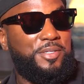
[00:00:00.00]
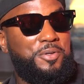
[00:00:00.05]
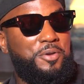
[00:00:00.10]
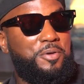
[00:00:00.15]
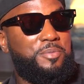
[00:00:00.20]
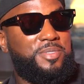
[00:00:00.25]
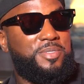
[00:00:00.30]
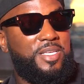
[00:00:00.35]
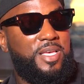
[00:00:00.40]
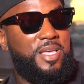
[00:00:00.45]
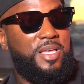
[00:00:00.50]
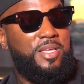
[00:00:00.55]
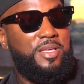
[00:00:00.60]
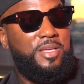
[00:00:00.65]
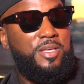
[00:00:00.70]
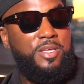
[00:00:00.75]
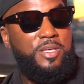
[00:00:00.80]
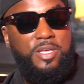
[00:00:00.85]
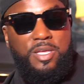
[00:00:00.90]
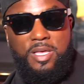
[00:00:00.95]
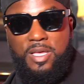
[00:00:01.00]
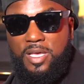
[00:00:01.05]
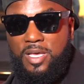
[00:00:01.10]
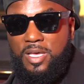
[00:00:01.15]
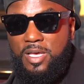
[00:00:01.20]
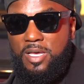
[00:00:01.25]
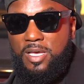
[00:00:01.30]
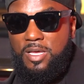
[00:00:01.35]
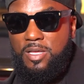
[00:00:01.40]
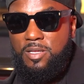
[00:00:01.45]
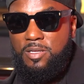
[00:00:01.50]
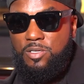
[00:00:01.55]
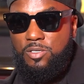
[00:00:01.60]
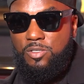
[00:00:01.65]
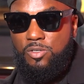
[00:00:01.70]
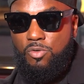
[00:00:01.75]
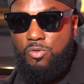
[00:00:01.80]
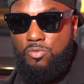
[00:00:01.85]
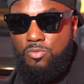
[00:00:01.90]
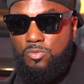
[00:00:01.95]
you know what I'm yeah. saying? And yeah.
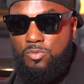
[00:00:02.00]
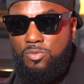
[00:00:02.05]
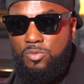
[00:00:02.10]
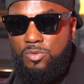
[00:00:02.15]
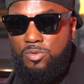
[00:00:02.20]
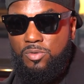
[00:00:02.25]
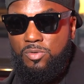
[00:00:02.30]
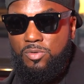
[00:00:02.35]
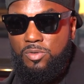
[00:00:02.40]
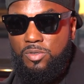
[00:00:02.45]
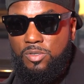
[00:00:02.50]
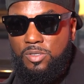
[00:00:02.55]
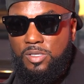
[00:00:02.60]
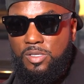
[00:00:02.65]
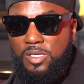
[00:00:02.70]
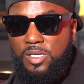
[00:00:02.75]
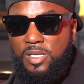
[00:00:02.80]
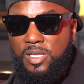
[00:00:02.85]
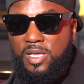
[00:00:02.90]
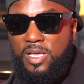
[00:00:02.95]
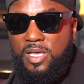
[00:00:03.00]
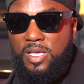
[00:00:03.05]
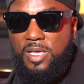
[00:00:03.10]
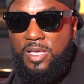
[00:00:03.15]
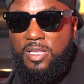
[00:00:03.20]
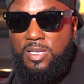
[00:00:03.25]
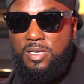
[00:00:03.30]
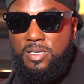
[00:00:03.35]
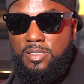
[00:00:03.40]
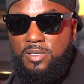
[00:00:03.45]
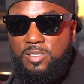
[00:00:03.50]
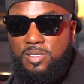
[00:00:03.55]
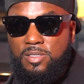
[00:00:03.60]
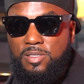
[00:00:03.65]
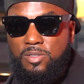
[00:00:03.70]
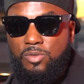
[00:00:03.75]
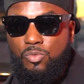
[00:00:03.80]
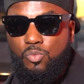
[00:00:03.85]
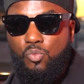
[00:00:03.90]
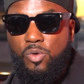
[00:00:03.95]
you know, and
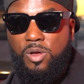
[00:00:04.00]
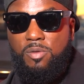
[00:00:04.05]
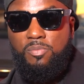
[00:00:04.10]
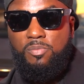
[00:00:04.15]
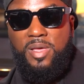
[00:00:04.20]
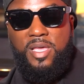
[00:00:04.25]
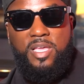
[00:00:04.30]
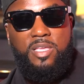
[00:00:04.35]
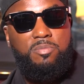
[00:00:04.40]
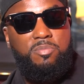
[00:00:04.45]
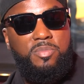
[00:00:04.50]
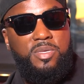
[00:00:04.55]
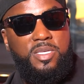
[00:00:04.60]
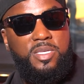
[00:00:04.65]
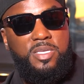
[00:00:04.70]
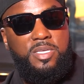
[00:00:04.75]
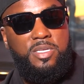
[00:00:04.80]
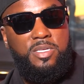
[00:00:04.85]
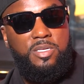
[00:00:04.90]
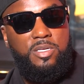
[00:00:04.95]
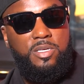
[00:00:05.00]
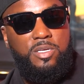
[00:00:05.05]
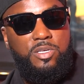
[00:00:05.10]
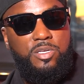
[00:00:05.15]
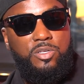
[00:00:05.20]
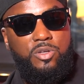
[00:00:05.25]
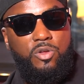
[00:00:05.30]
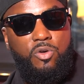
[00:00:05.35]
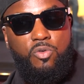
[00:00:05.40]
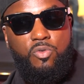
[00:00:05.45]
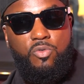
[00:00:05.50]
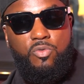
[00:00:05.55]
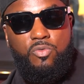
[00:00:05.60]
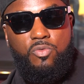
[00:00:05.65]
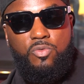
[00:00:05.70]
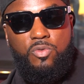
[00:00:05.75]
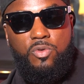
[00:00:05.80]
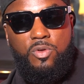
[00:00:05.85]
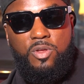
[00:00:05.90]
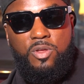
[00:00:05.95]
what made me you know
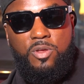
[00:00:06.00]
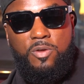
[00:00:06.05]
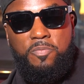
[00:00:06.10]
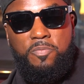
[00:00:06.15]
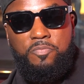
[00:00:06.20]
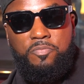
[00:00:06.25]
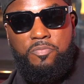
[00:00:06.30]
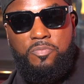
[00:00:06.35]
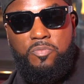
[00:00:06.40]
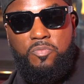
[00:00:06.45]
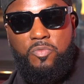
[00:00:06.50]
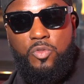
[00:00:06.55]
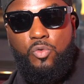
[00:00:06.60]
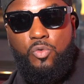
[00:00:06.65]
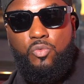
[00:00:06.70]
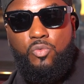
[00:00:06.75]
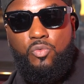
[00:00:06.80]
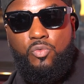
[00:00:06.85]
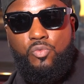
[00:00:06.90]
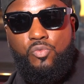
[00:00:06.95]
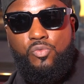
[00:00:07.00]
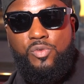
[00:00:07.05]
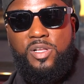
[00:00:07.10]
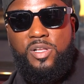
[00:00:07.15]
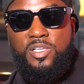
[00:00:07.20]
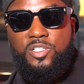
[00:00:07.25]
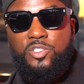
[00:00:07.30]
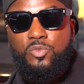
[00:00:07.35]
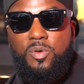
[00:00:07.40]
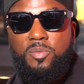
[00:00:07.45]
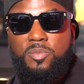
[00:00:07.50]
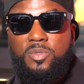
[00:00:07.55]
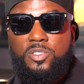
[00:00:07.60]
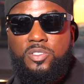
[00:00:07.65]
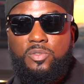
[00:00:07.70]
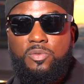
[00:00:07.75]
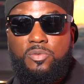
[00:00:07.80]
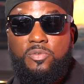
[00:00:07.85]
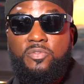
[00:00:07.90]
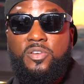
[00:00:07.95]
really swip the,
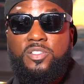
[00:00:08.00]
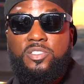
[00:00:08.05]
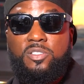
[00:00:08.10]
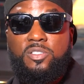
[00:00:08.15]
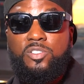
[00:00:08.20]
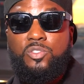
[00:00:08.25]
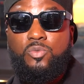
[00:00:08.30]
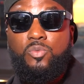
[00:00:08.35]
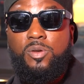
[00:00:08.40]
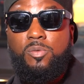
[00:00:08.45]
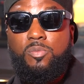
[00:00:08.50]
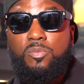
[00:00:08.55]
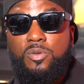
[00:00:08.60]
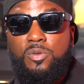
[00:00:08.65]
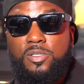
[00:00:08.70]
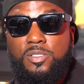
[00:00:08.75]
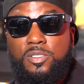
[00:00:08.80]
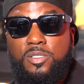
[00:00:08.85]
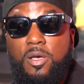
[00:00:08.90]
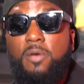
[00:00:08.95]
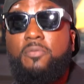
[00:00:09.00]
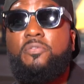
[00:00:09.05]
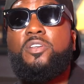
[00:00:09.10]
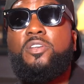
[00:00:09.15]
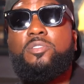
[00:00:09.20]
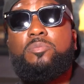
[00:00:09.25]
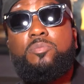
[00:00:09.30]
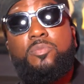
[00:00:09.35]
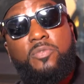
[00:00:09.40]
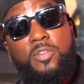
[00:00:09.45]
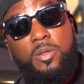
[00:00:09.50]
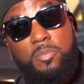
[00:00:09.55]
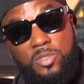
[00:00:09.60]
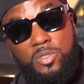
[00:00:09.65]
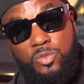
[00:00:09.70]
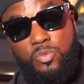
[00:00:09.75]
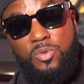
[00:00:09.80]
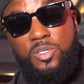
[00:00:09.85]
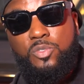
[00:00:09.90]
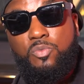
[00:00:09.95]
switch the switch was I uh, flip the
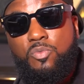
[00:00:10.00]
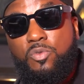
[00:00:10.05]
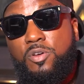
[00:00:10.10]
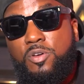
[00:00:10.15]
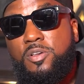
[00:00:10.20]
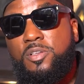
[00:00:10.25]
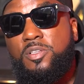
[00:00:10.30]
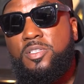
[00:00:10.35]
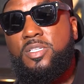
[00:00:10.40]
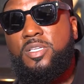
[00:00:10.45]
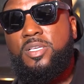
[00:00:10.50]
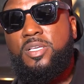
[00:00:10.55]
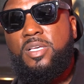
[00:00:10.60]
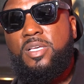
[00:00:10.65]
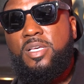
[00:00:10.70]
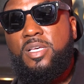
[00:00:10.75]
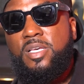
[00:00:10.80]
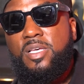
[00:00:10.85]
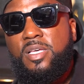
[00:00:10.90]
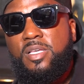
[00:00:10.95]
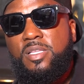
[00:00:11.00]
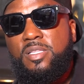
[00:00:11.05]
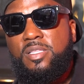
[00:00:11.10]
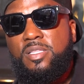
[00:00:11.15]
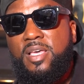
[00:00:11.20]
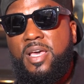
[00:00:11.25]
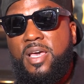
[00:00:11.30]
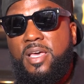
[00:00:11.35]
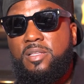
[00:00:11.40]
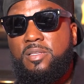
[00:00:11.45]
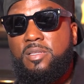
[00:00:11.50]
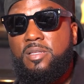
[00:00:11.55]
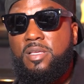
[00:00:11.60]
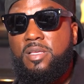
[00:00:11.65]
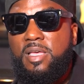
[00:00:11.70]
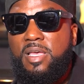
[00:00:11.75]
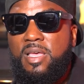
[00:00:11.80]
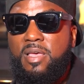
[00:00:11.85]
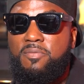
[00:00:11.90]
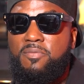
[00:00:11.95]
switch was that
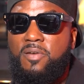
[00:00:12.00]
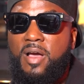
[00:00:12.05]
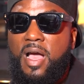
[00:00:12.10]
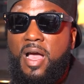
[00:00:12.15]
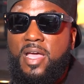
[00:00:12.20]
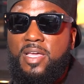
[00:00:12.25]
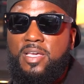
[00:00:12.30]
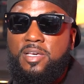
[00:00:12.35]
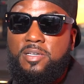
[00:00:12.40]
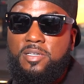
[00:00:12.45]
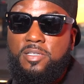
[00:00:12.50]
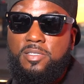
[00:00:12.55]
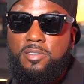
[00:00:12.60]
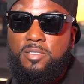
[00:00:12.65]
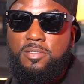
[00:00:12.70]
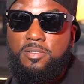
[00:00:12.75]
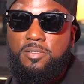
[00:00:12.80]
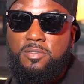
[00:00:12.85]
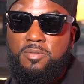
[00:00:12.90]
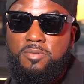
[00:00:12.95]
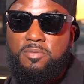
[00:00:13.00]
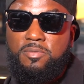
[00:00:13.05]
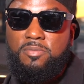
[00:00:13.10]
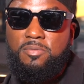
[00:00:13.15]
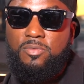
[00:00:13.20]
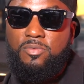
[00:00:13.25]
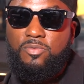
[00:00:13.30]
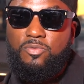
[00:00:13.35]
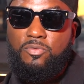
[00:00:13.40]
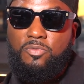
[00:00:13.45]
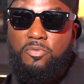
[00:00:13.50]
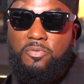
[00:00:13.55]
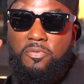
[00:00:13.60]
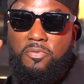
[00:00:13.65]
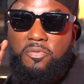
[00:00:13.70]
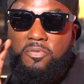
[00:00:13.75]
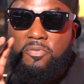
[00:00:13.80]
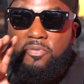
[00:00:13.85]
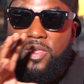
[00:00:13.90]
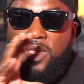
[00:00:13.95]
if I could
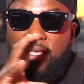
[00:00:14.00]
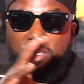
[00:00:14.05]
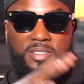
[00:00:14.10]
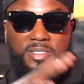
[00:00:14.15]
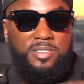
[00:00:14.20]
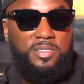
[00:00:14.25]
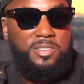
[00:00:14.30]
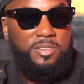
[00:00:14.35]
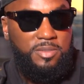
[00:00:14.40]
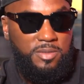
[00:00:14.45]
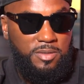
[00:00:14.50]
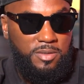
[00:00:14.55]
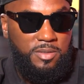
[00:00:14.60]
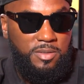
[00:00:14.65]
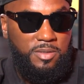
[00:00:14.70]
fix